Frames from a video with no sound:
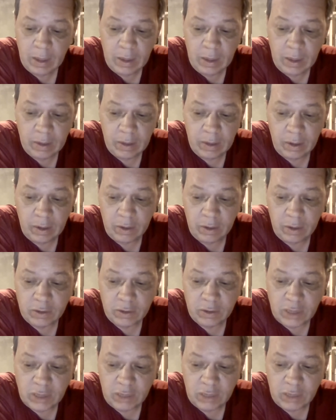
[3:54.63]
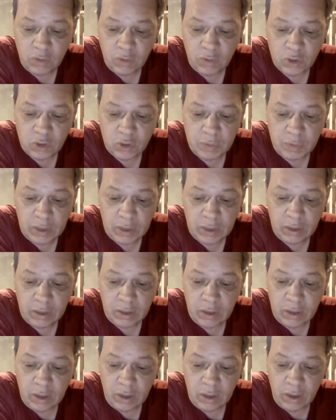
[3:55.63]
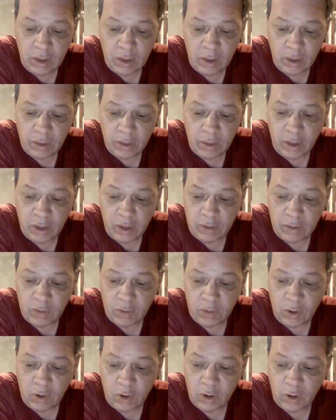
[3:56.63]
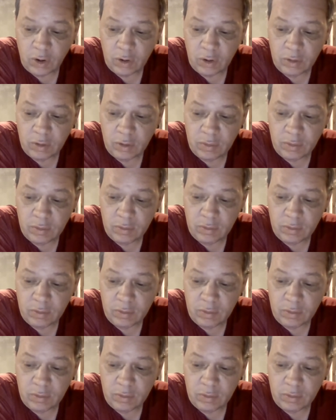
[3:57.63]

The other executive orders being thought of are